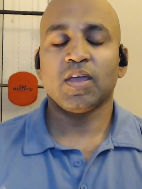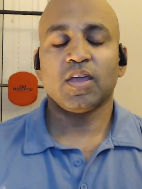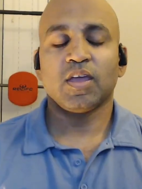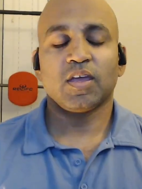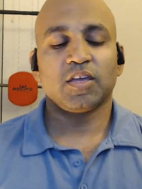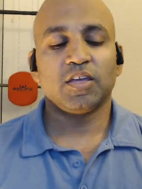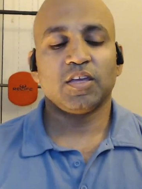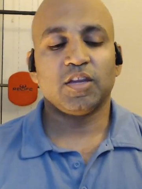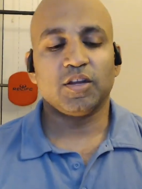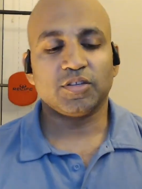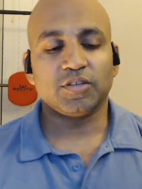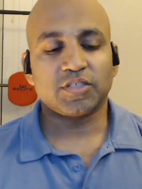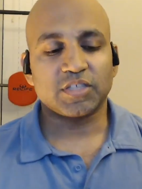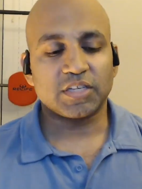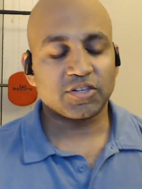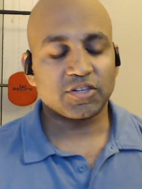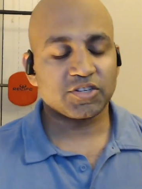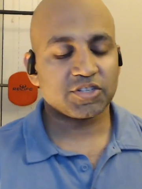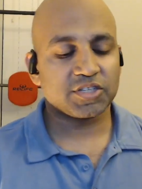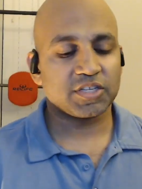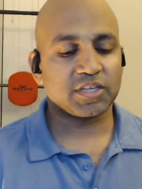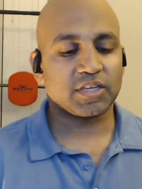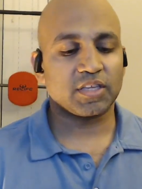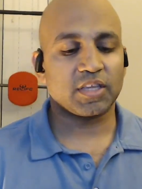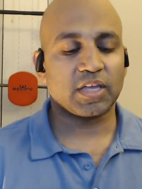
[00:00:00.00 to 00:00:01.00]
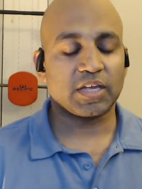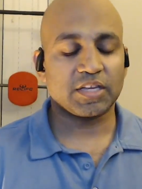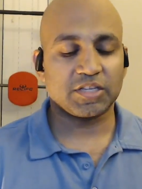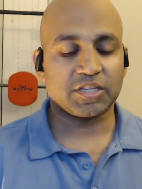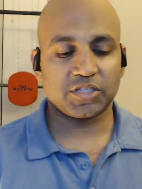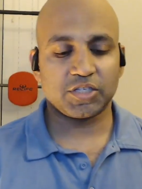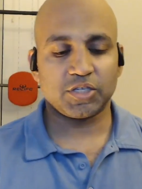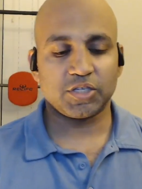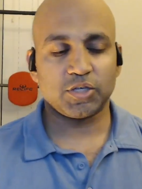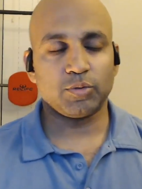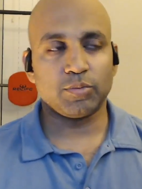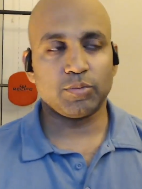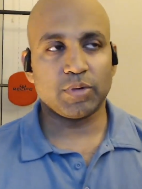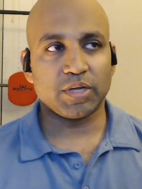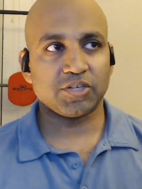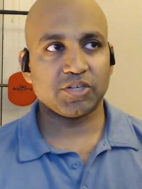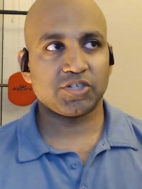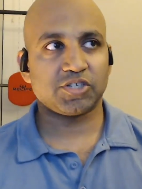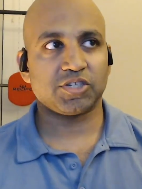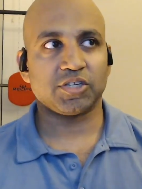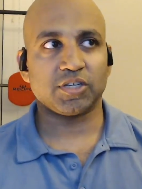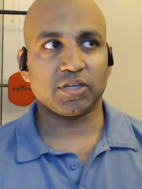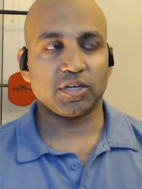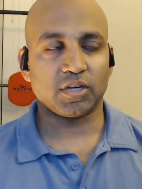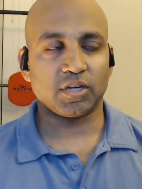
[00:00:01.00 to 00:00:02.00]
it's interesting that you
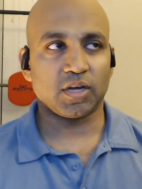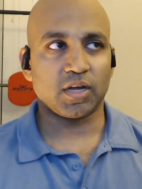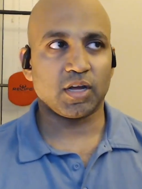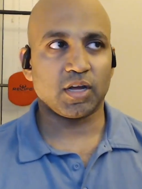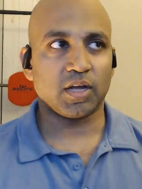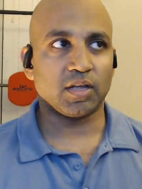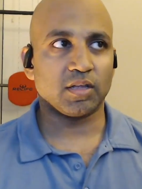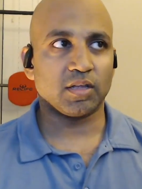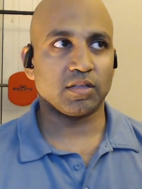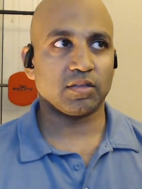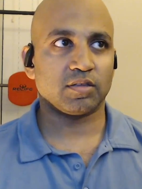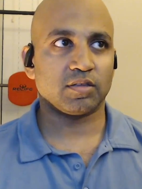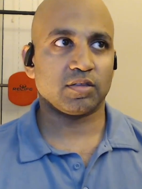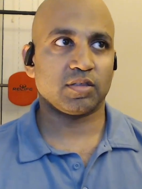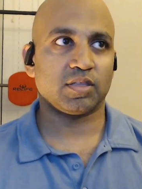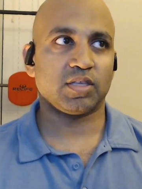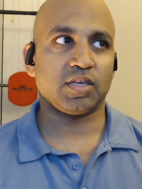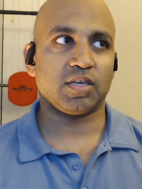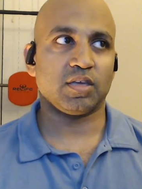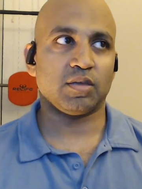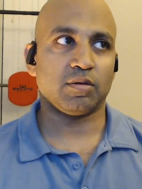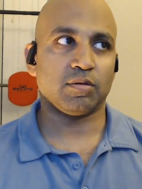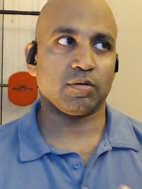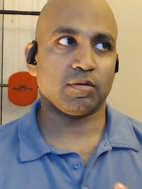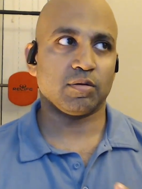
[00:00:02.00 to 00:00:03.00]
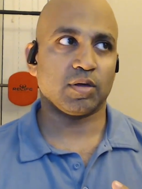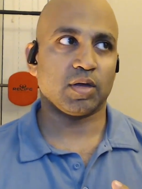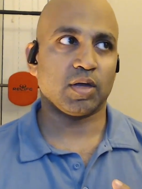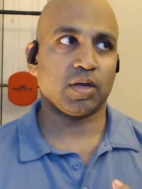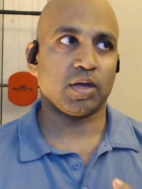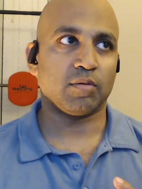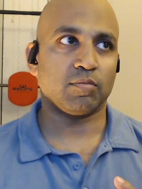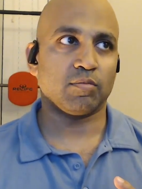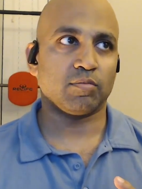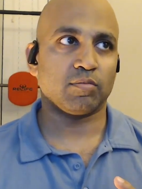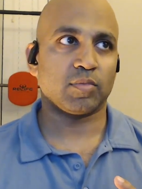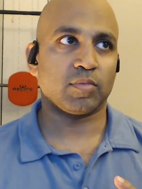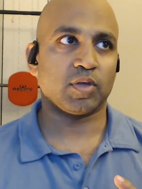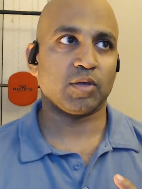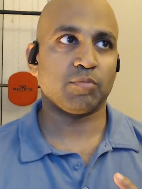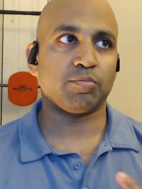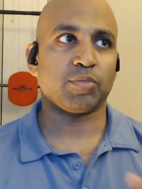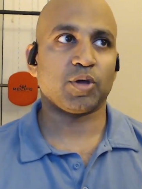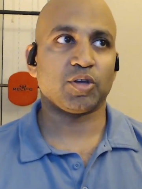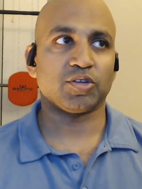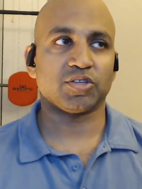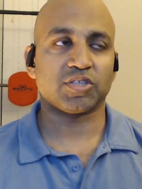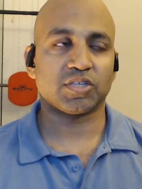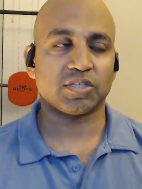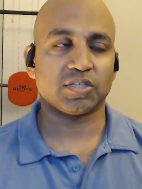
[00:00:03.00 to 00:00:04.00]
mention the
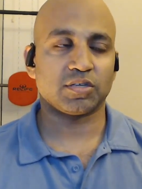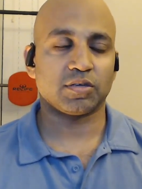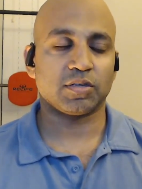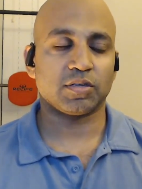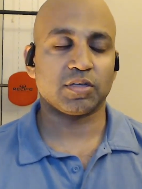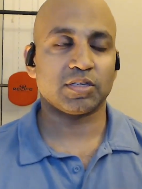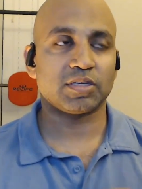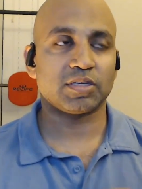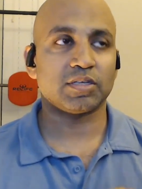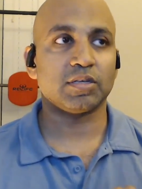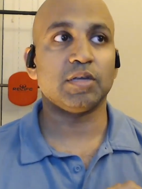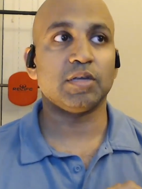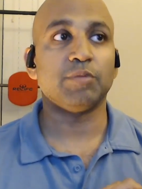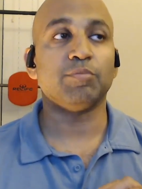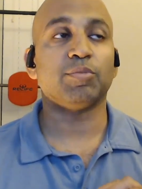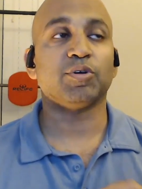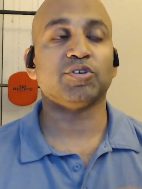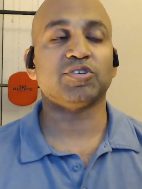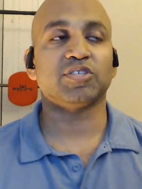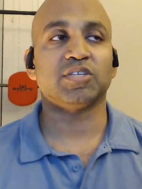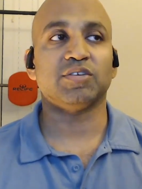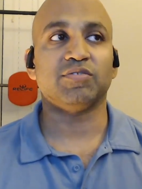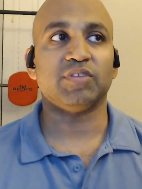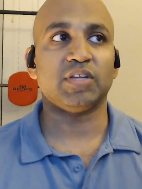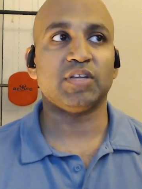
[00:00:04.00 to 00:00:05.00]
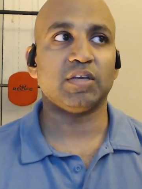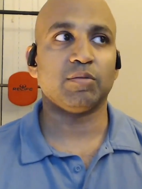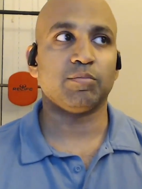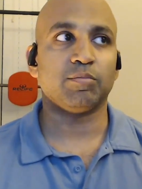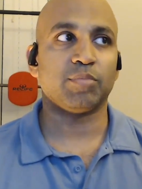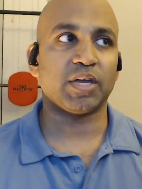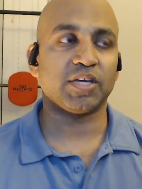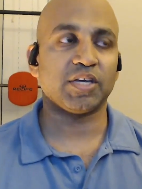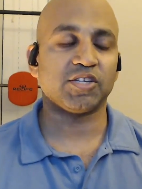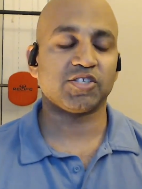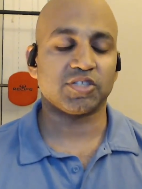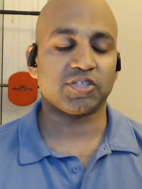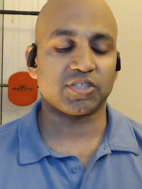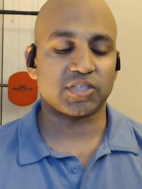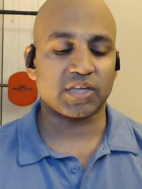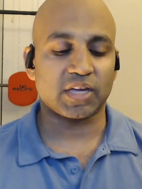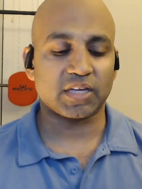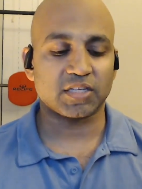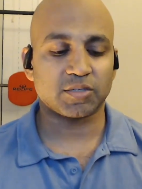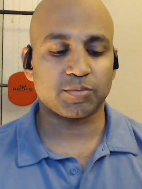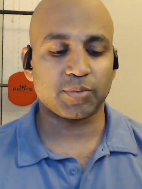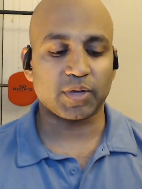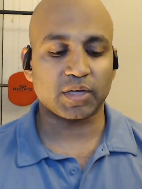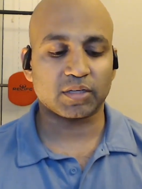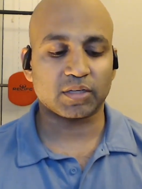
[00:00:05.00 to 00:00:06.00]
impulsivity and patience
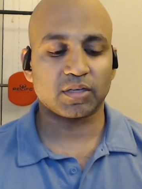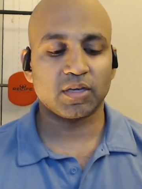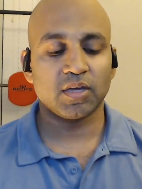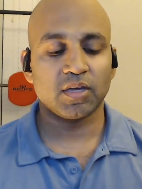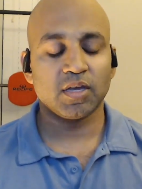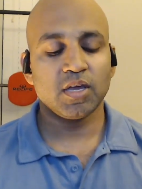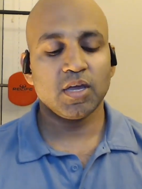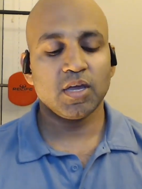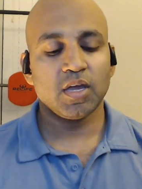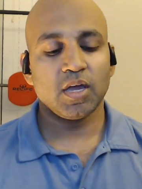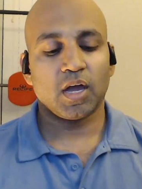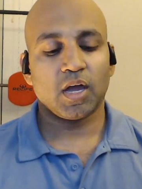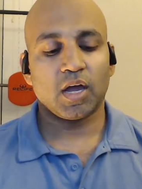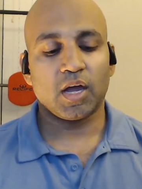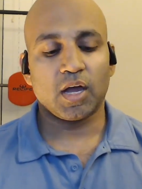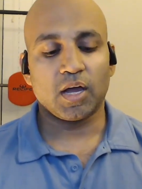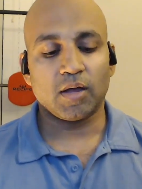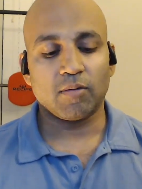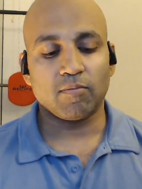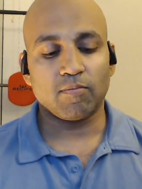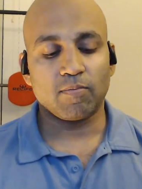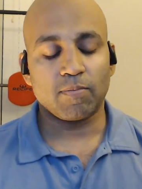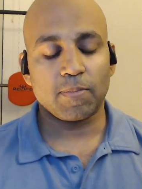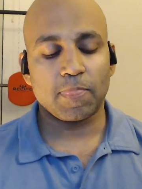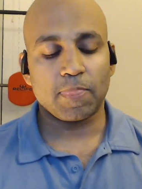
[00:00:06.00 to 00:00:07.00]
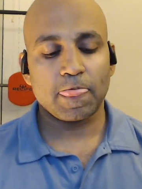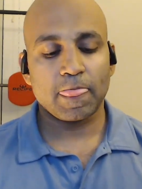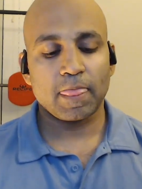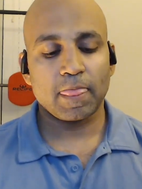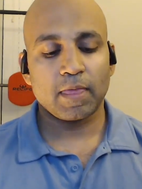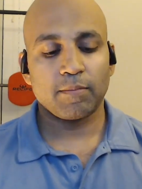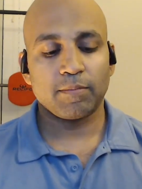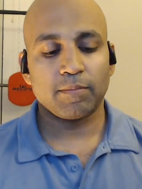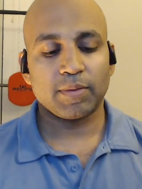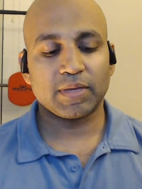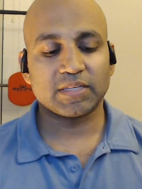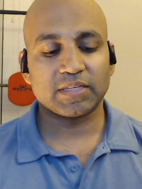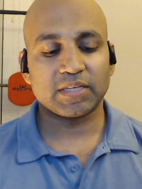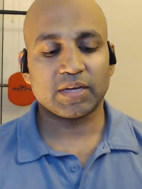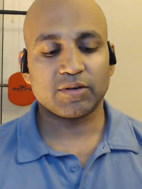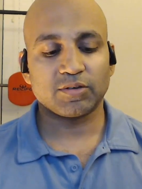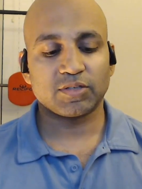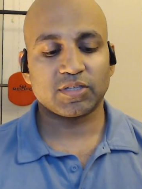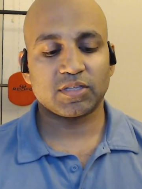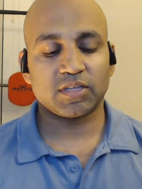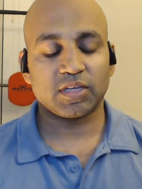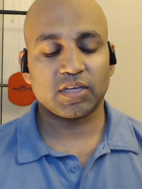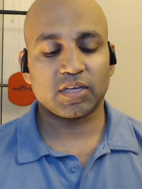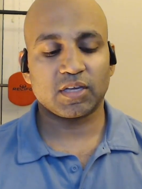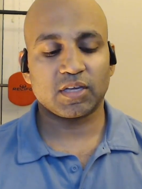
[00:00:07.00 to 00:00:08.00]
aspect, um, because I was
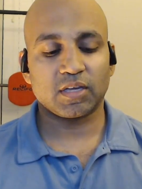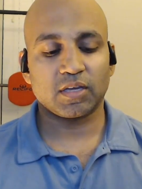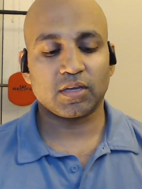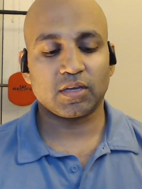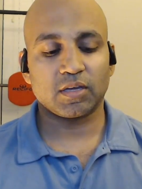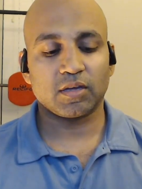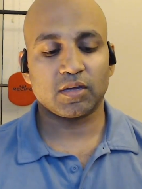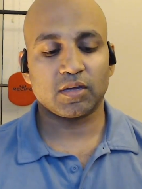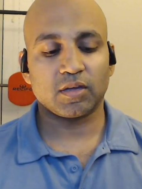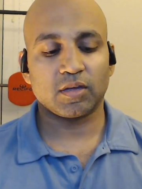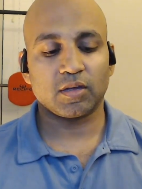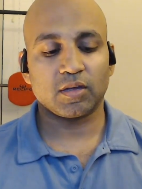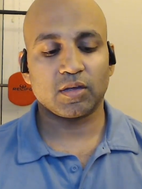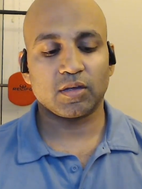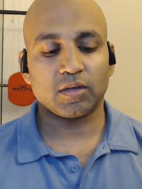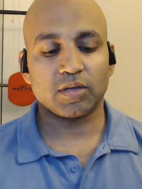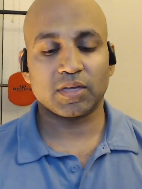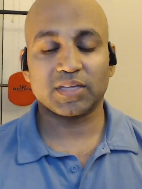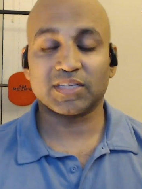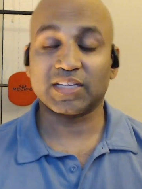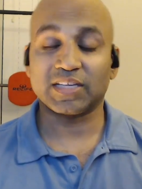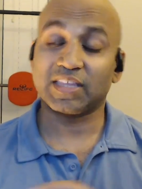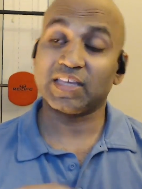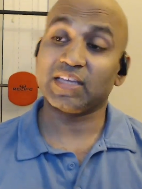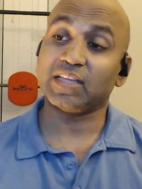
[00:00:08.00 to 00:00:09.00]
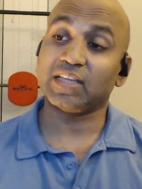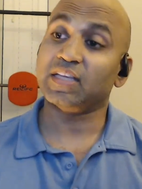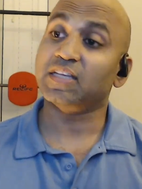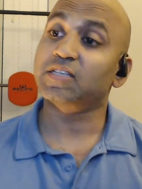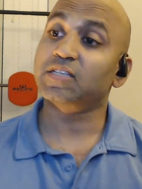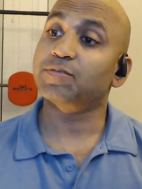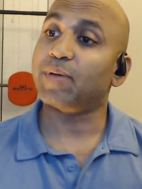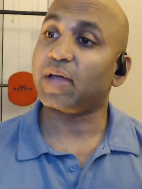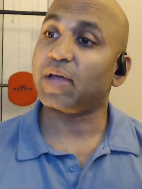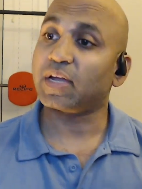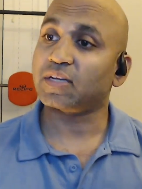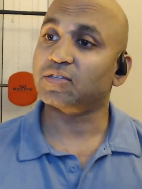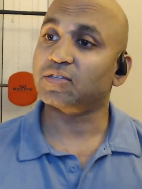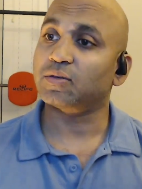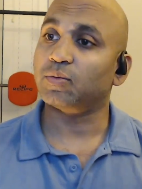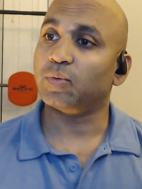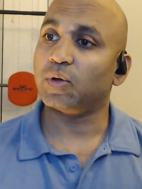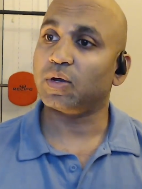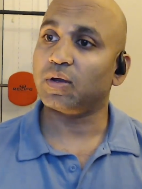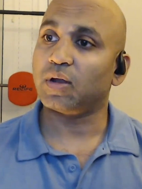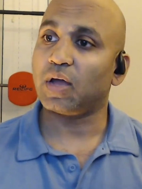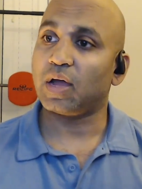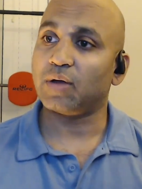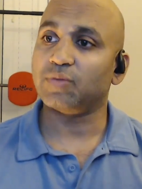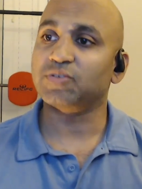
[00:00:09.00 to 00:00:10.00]
thinking, because I think it links back to what
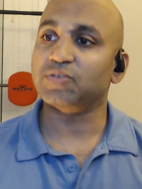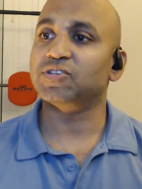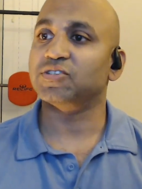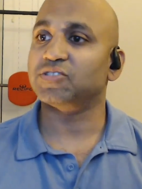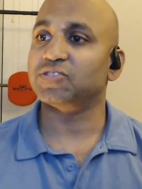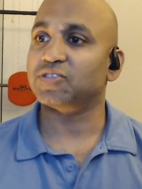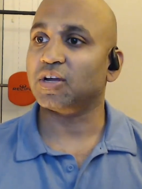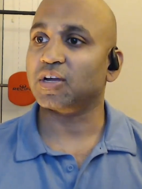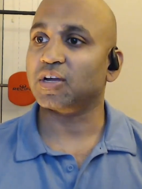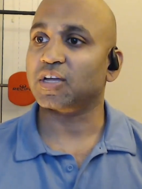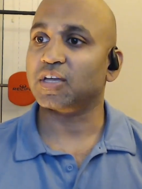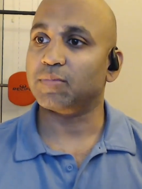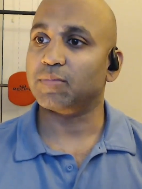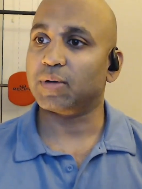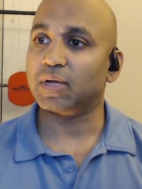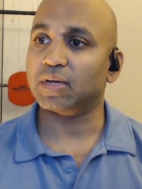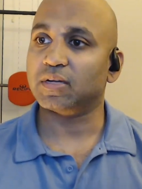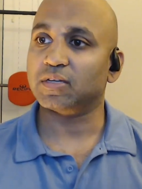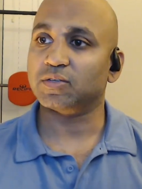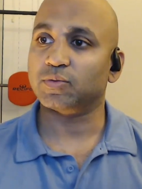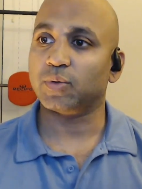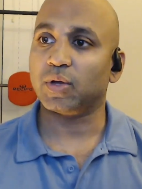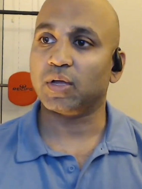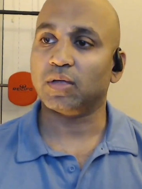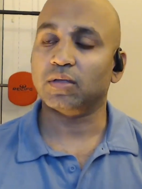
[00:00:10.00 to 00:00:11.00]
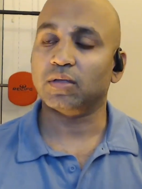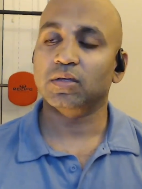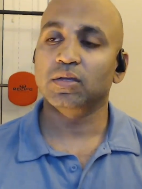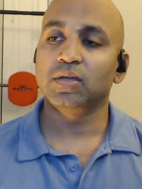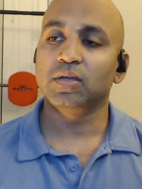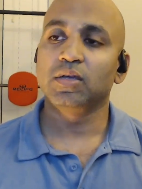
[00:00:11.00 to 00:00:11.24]
I was just talking about as well.